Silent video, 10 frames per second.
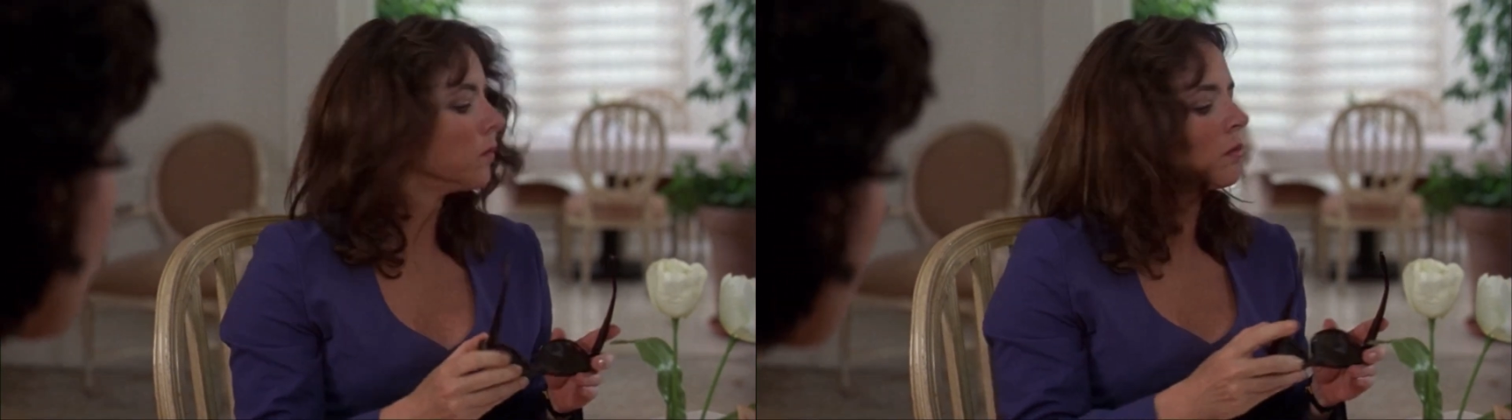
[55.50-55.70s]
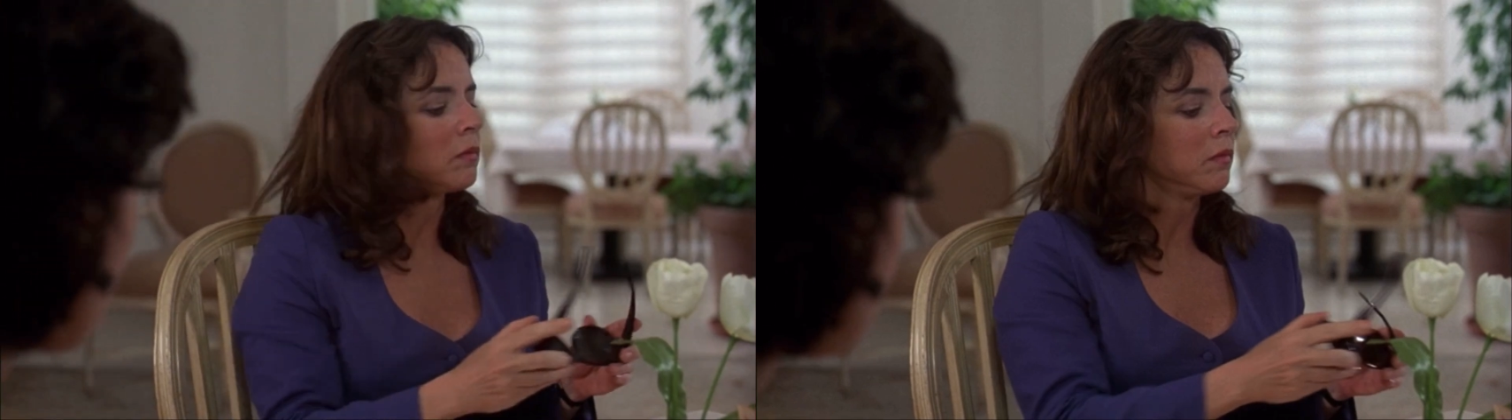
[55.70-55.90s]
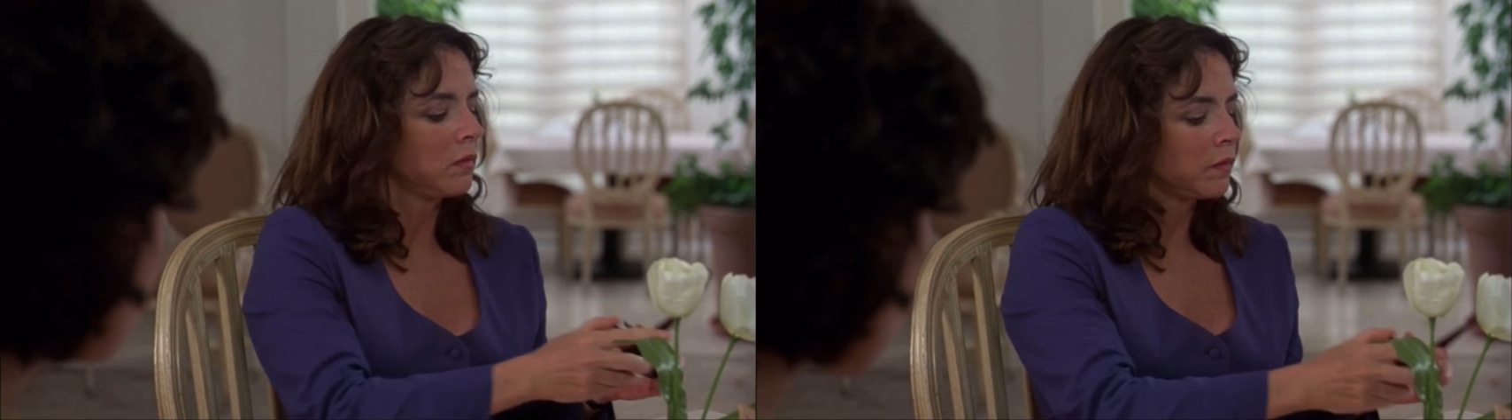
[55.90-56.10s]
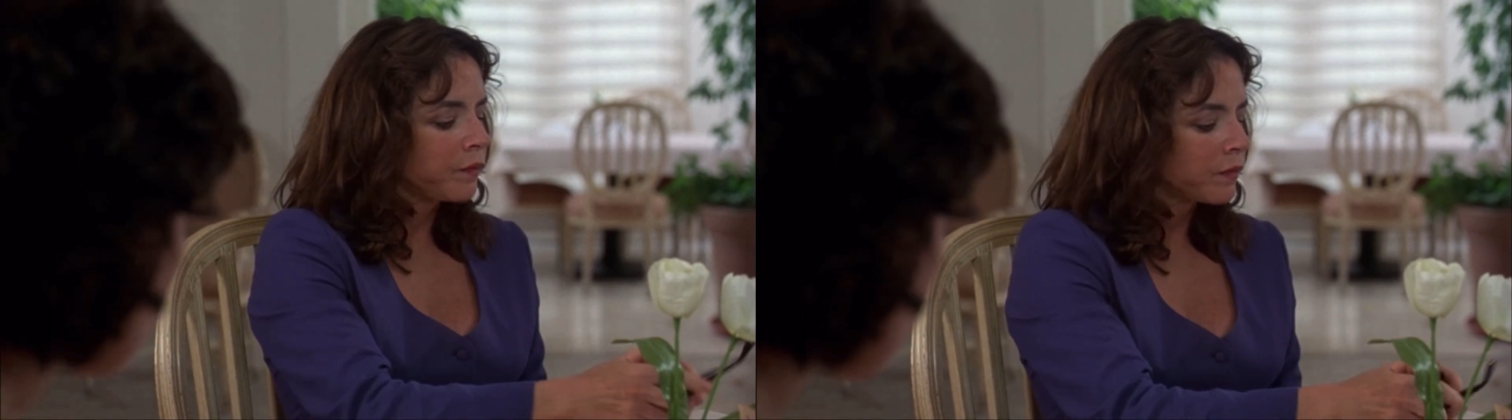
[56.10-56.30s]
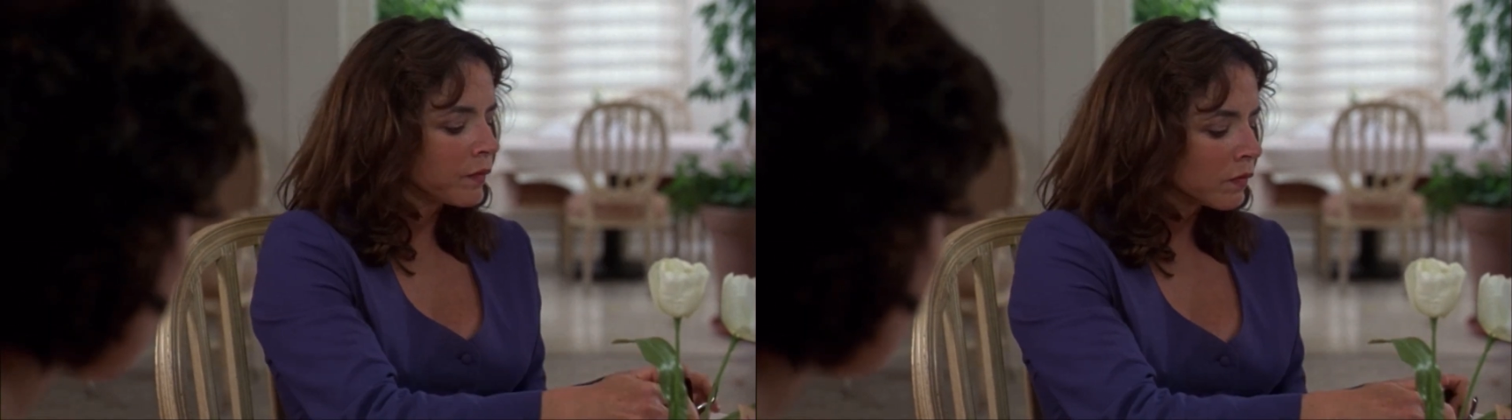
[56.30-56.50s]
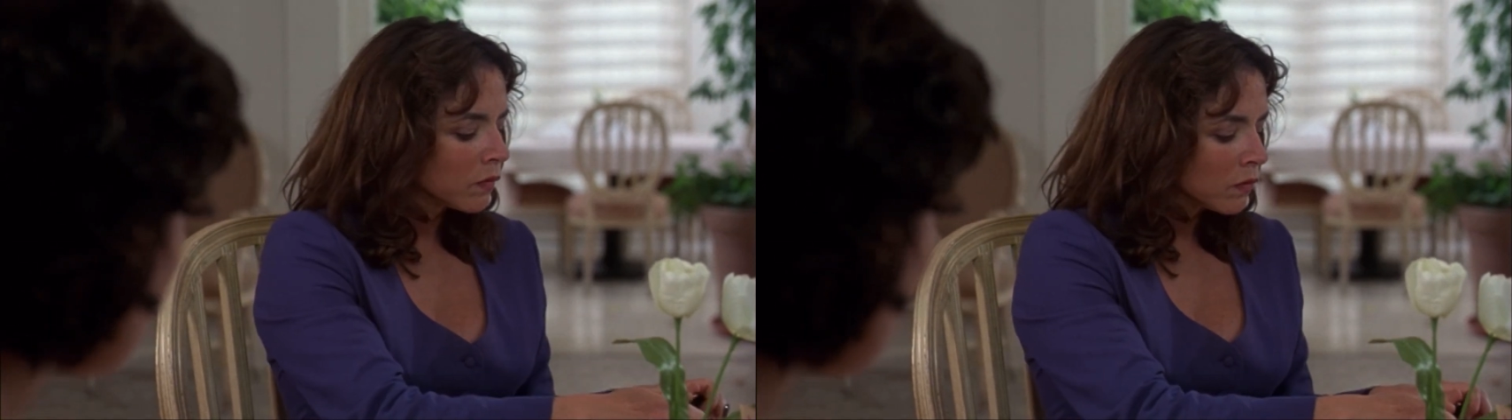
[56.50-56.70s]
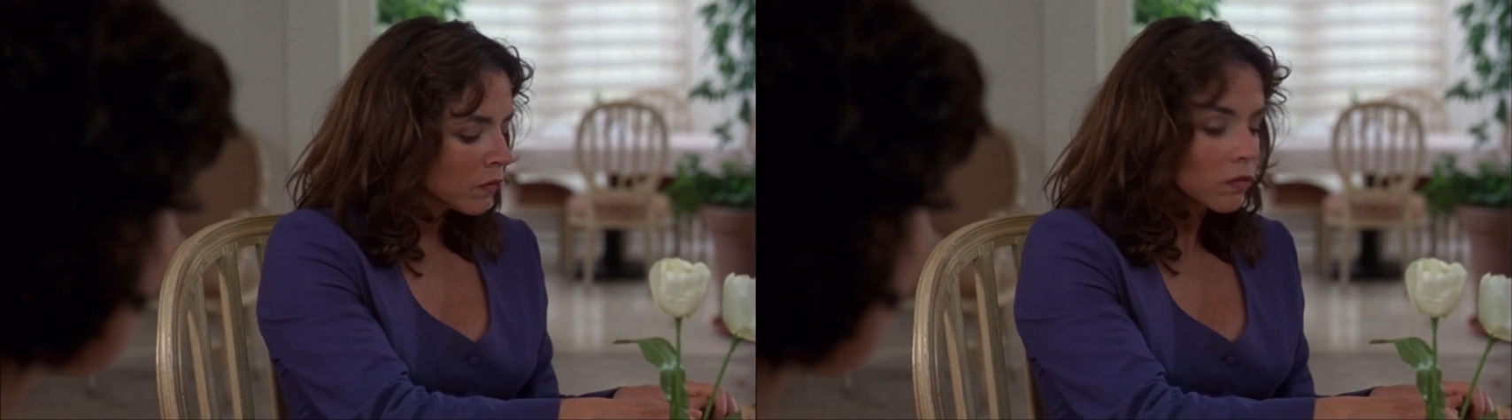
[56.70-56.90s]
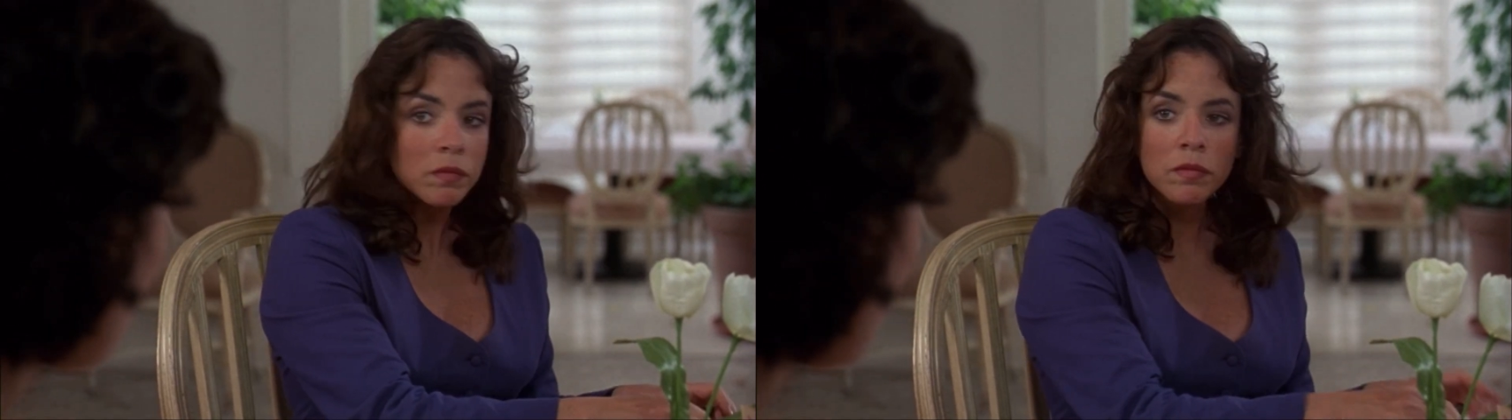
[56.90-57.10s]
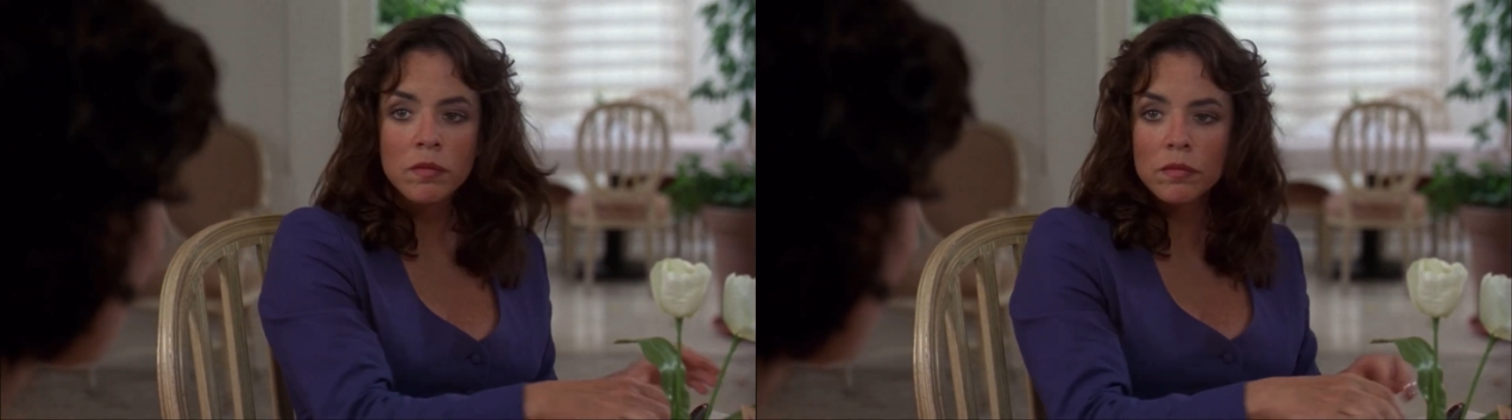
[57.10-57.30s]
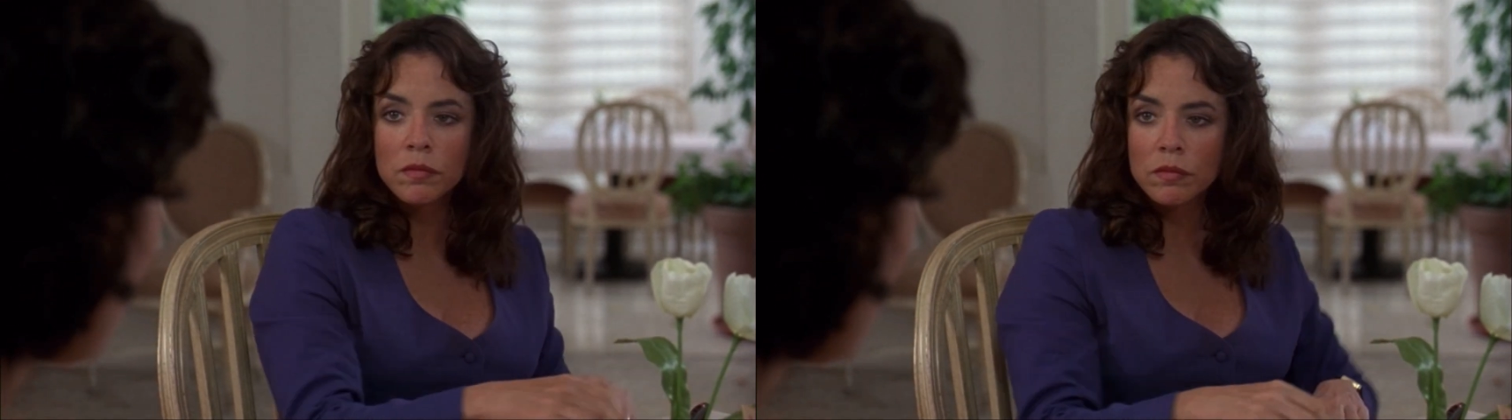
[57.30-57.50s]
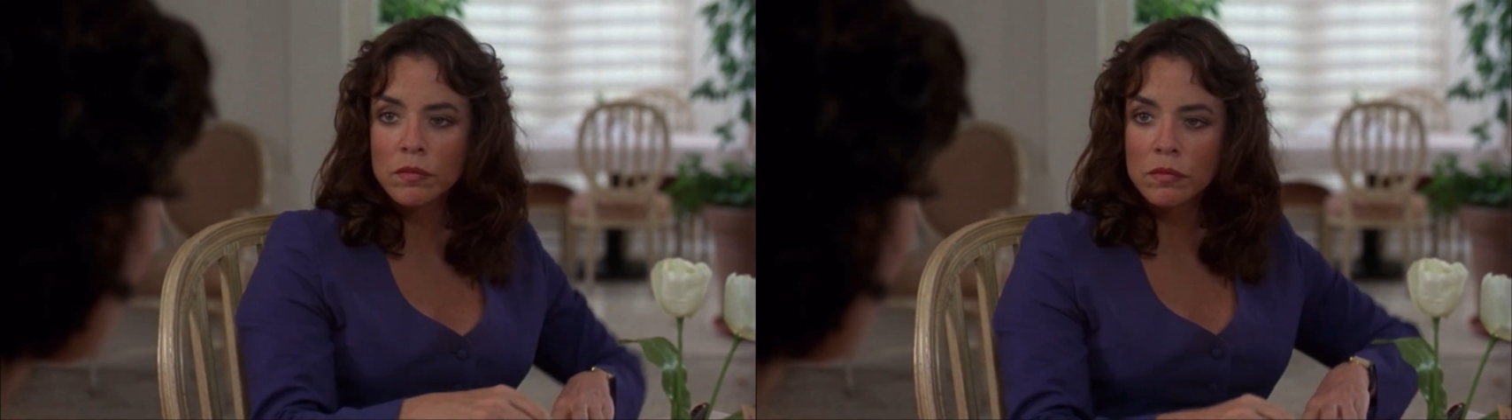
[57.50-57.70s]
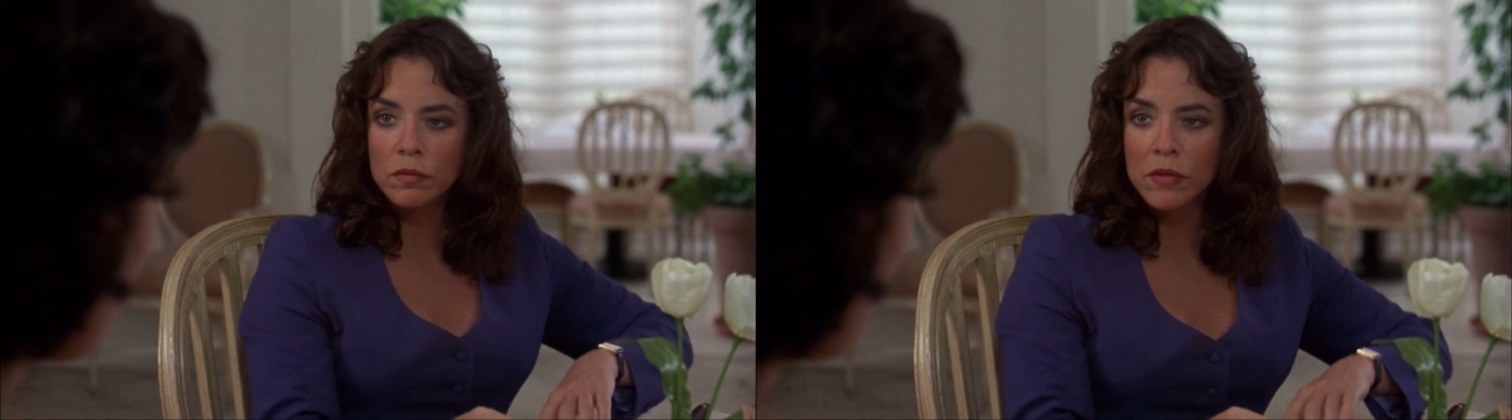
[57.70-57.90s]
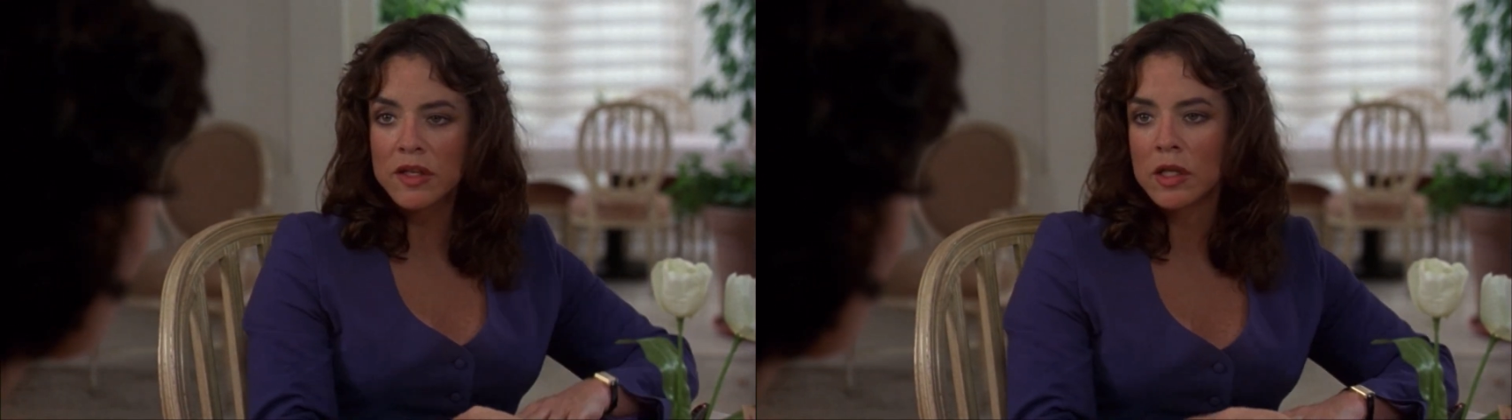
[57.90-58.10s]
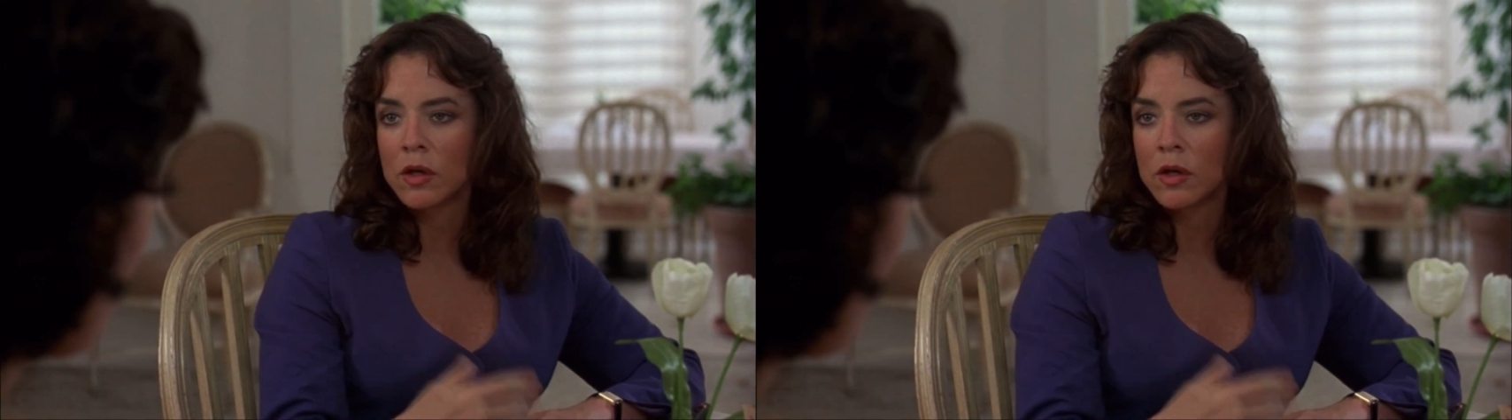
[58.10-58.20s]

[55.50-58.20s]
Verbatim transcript: Harry's coming? Yes,